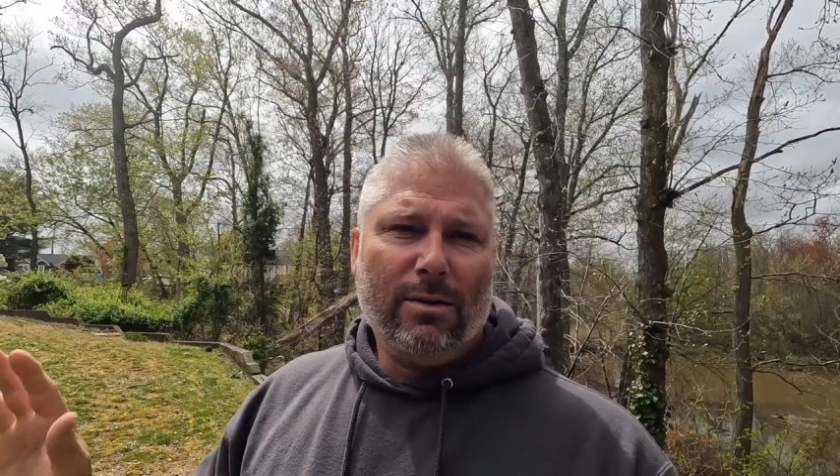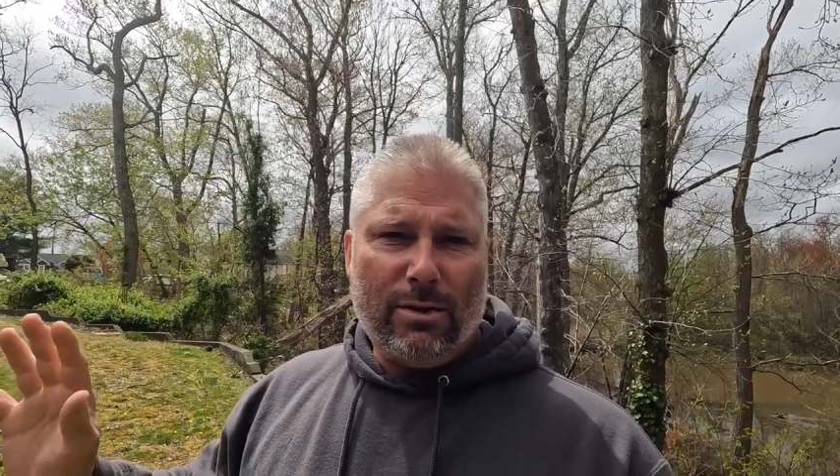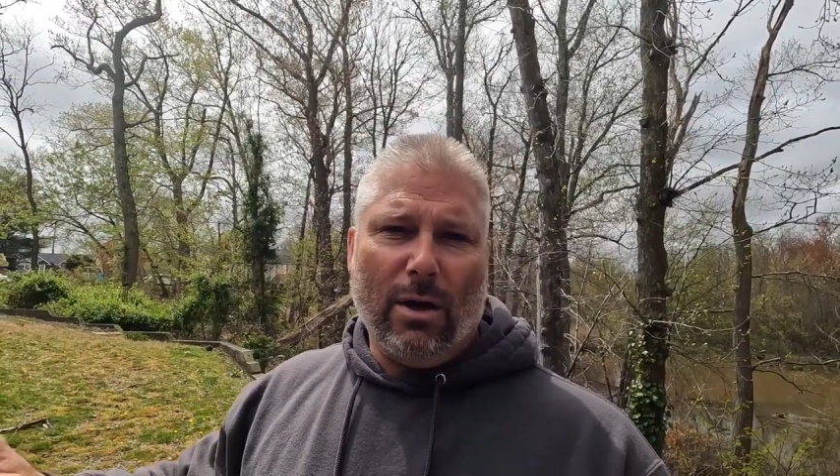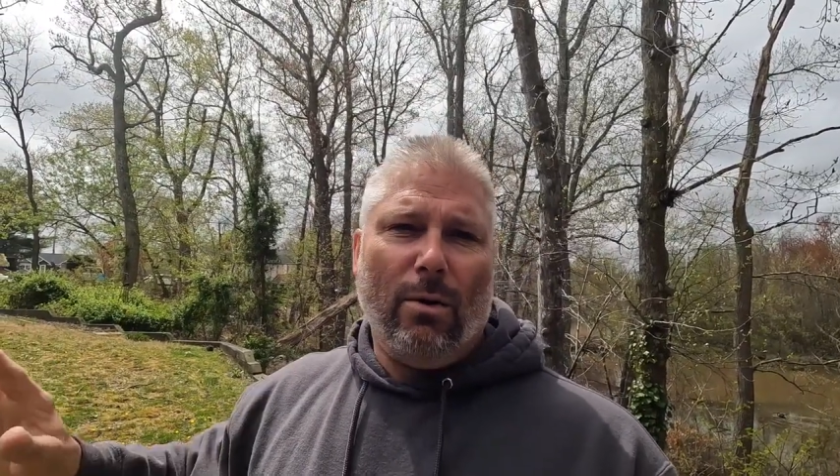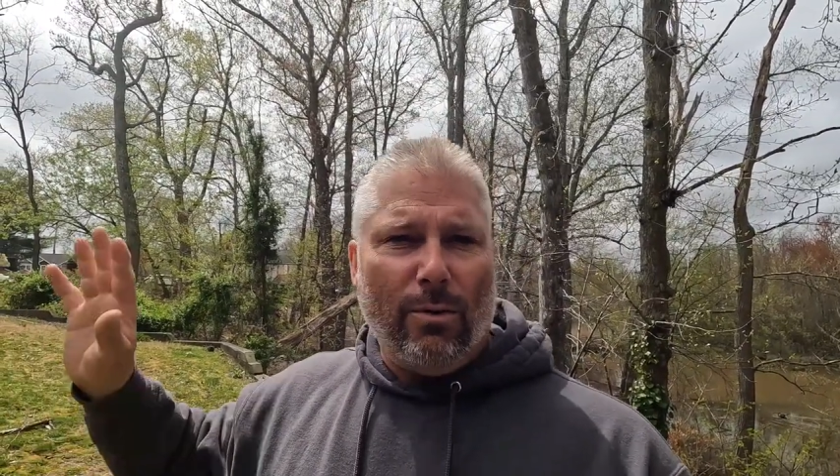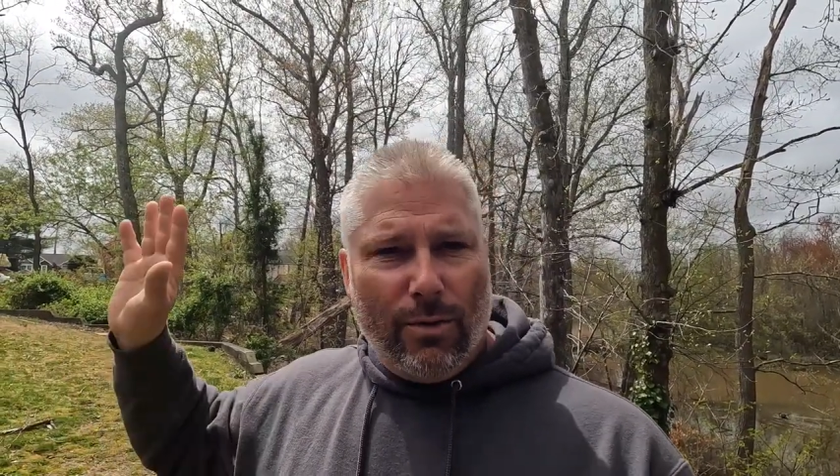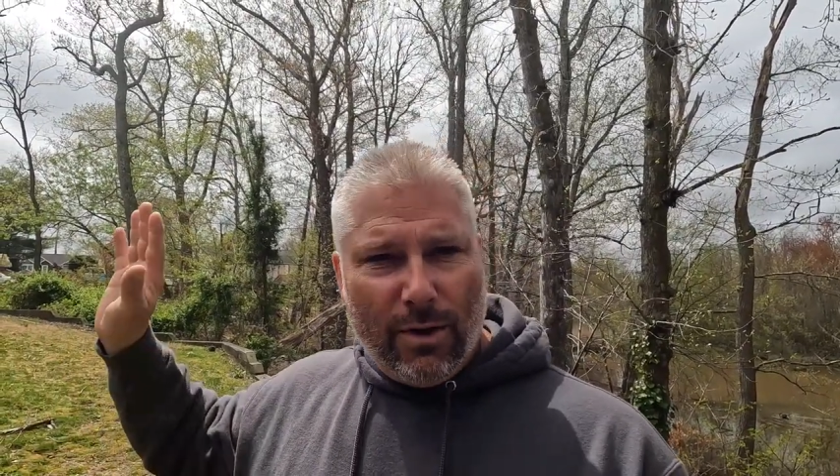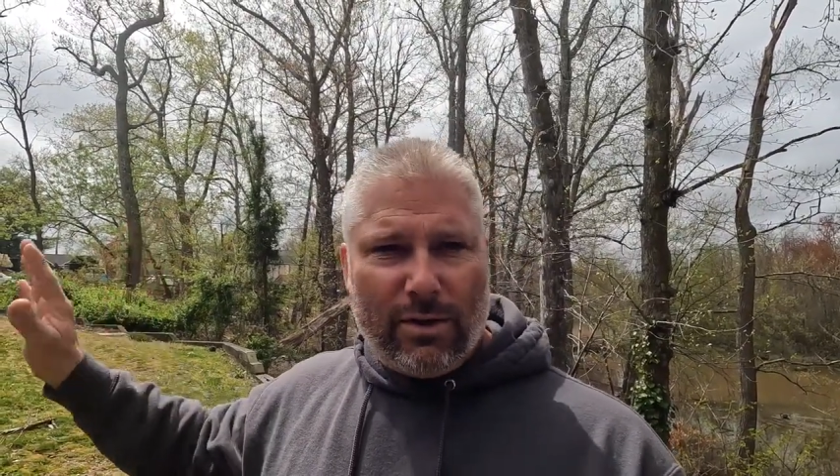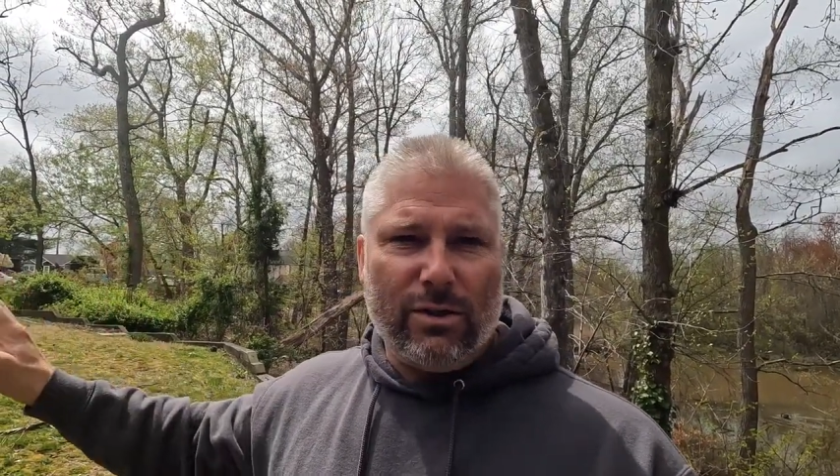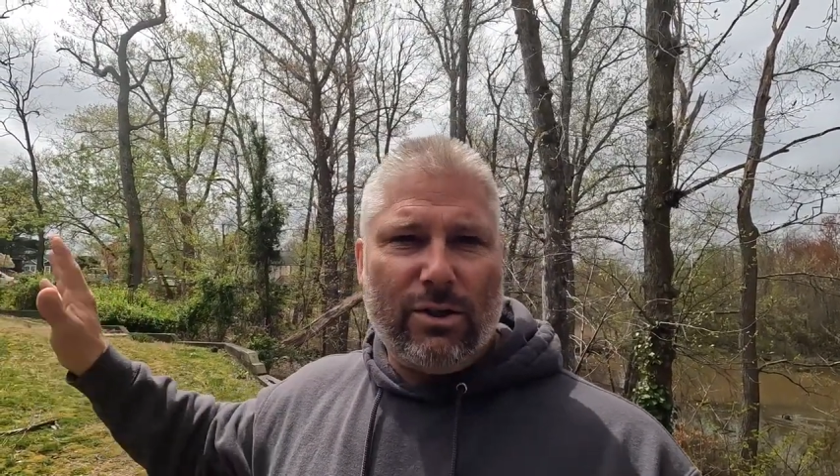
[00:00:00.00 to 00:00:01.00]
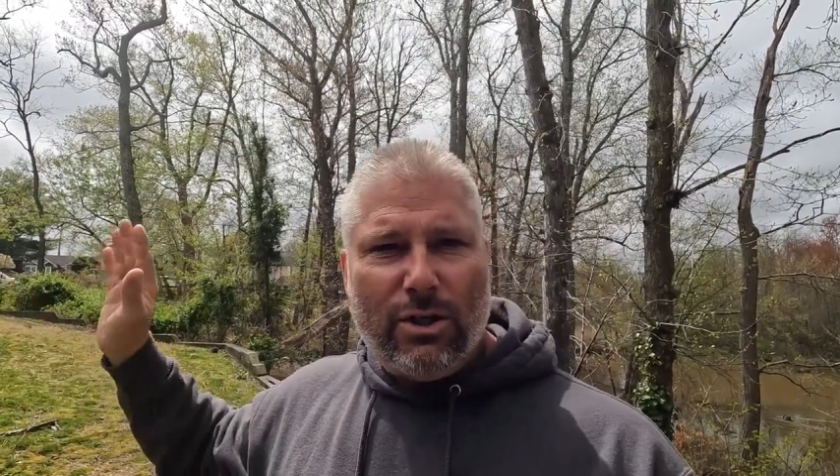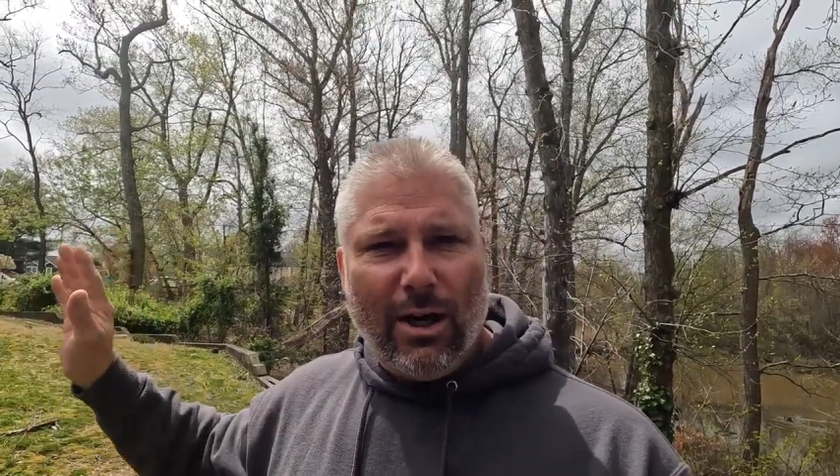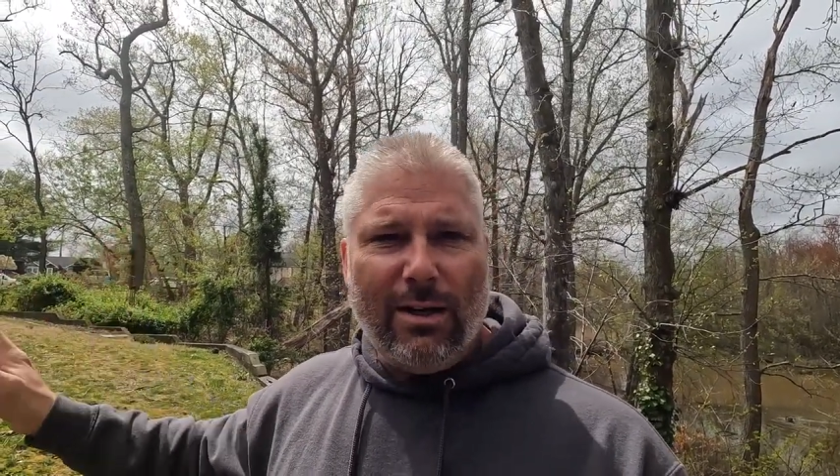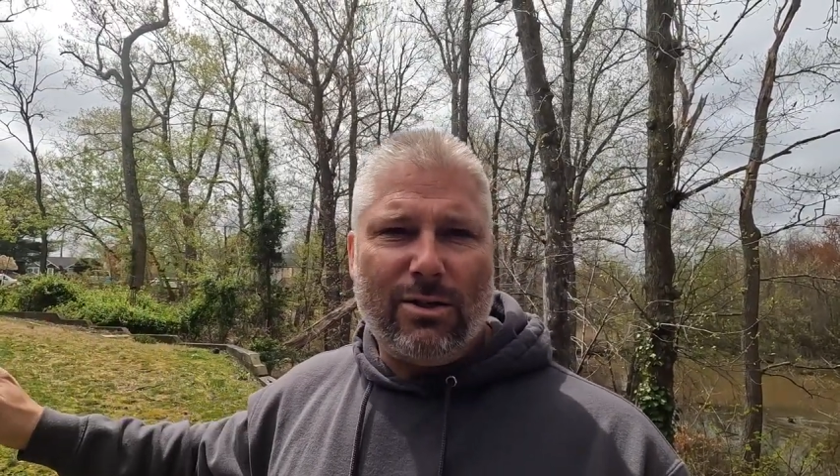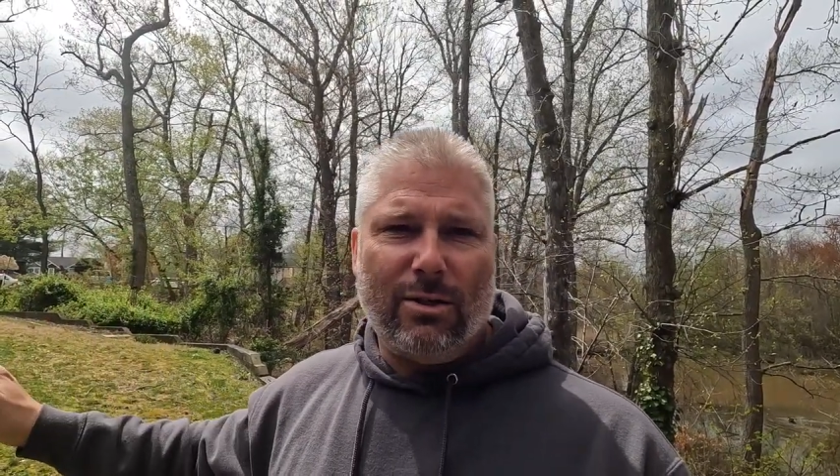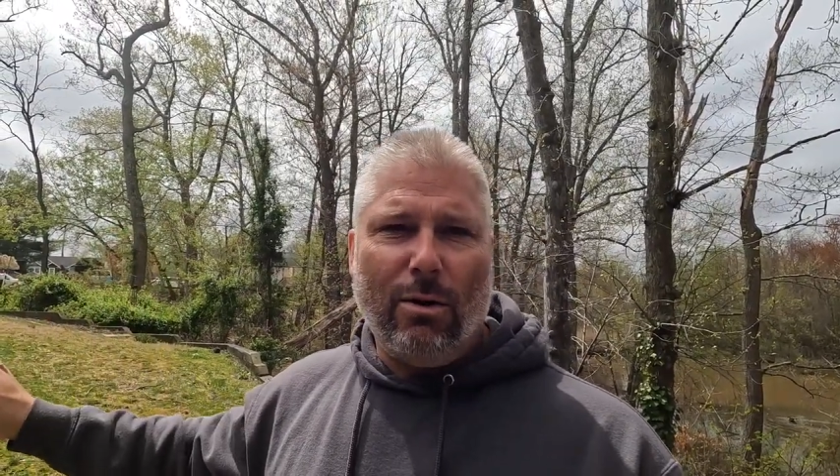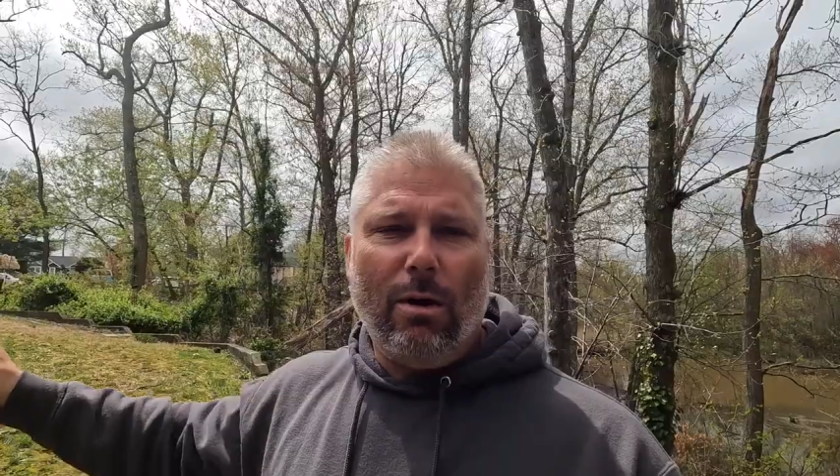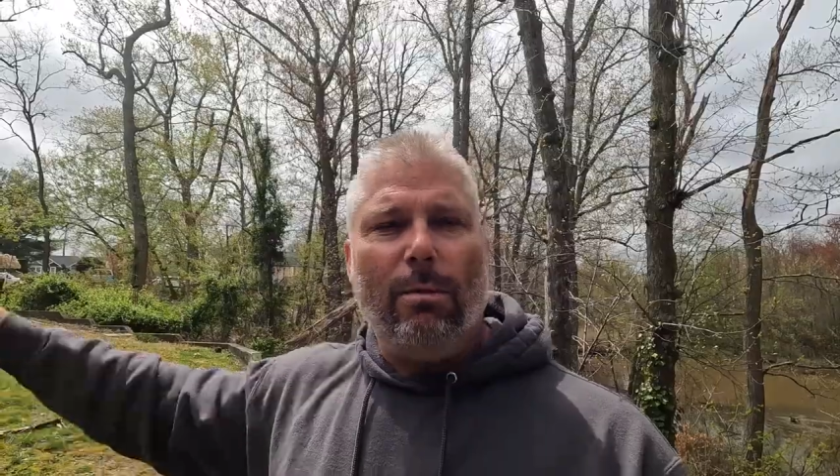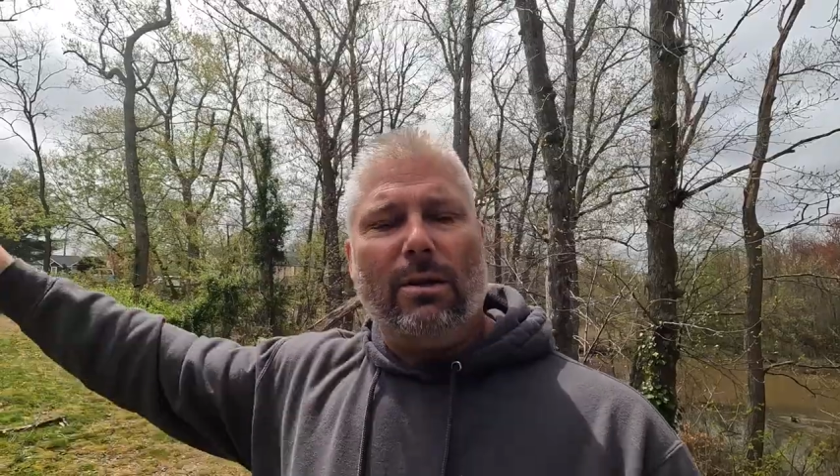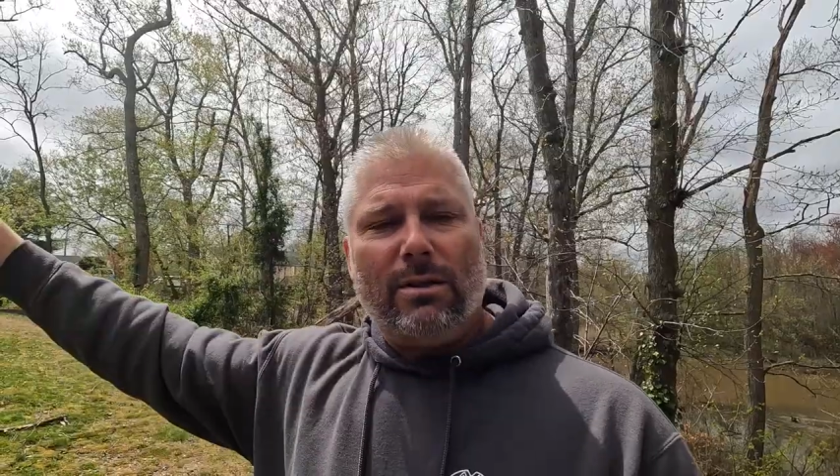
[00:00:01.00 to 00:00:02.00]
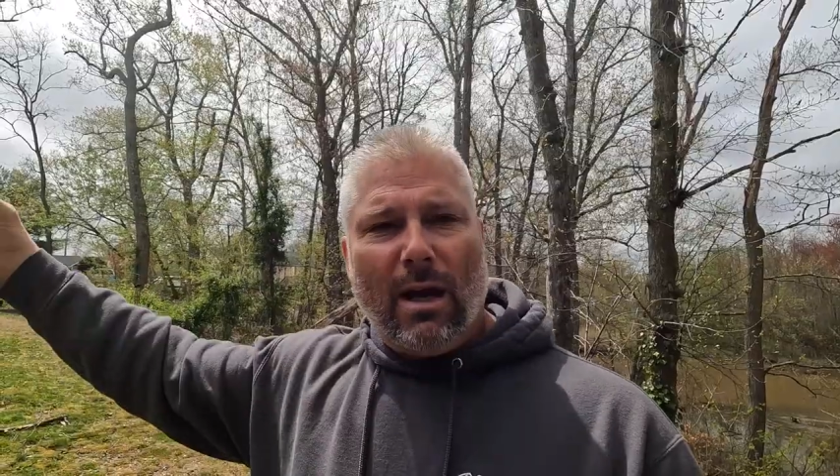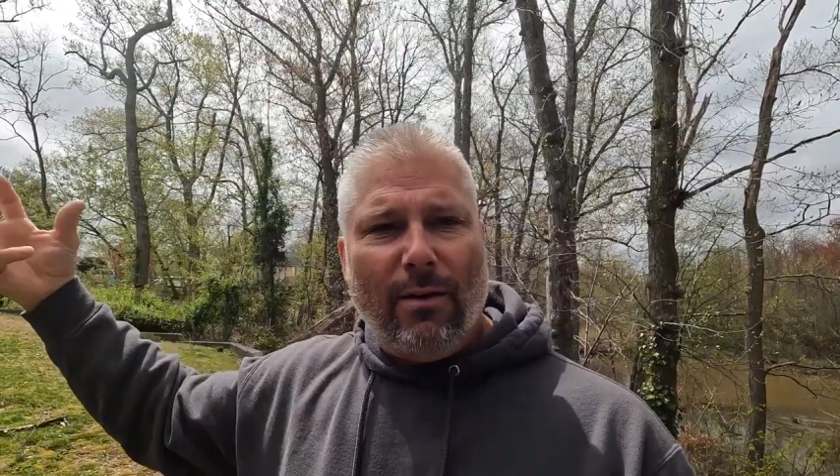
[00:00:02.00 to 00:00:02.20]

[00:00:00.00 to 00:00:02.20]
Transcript: So this has changed it all because